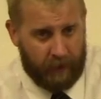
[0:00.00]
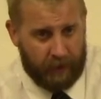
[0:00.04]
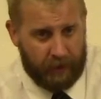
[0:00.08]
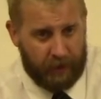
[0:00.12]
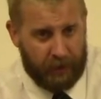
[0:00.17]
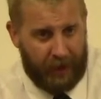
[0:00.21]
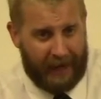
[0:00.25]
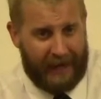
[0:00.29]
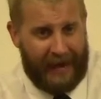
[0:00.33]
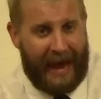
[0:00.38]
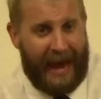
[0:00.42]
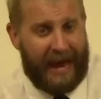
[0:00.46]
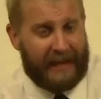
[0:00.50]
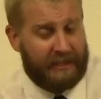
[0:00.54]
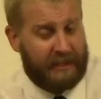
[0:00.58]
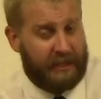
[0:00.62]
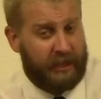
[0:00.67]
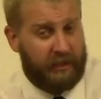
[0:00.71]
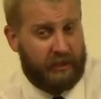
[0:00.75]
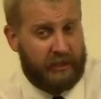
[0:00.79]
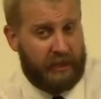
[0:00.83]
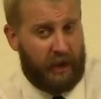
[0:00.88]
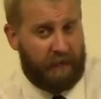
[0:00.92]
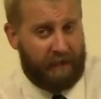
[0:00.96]
You got to ask
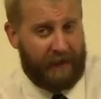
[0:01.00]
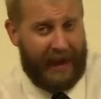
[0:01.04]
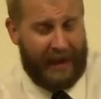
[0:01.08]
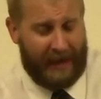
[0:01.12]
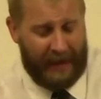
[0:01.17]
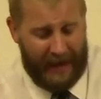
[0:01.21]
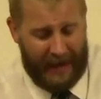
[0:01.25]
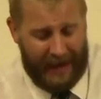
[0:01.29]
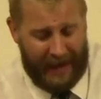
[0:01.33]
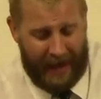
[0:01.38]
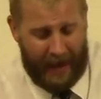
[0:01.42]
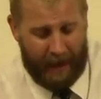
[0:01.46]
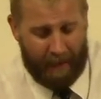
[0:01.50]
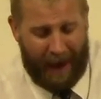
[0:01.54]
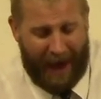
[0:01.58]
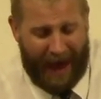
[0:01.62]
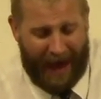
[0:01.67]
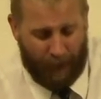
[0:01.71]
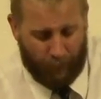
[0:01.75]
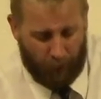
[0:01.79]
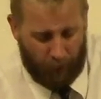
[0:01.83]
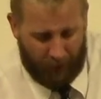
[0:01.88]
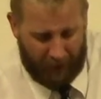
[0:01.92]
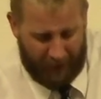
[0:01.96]
yourself that. Am
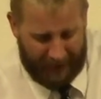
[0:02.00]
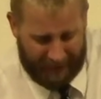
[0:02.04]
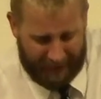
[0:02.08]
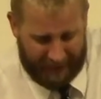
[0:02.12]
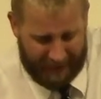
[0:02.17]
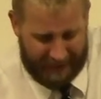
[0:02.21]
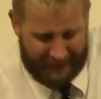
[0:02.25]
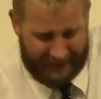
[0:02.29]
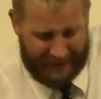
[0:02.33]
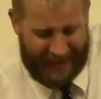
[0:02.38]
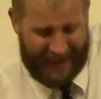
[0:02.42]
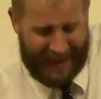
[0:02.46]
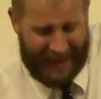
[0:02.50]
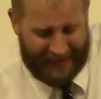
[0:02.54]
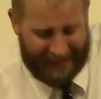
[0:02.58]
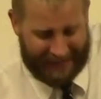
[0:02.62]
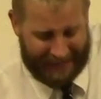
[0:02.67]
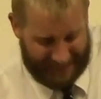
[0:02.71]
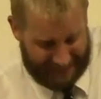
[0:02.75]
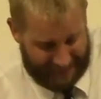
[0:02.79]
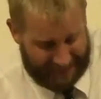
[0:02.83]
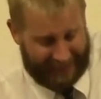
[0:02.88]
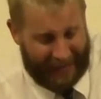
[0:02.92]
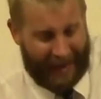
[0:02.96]
I willing to stand
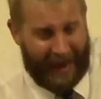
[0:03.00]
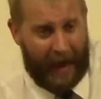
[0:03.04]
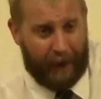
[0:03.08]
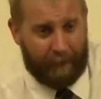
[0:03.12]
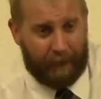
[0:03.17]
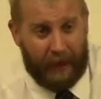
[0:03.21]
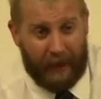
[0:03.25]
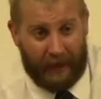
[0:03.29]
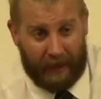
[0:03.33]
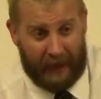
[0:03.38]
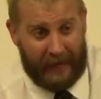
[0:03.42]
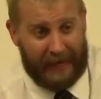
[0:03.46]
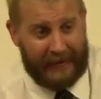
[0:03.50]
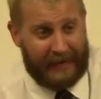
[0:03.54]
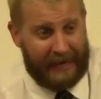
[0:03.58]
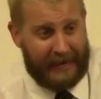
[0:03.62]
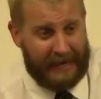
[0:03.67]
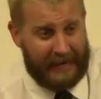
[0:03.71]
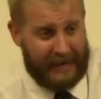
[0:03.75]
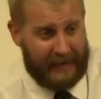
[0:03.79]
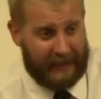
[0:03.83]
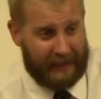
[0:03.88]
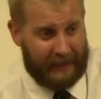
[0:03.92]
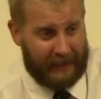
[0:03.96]
in the gap like
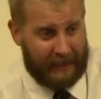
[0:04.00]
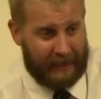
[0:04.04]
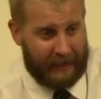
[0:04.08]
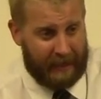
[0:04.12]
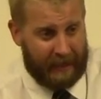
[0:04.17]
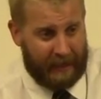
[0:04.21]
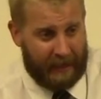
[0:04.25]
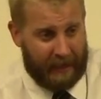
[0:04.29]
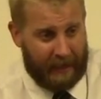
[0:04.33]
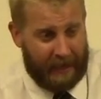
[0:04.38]
Gideon did?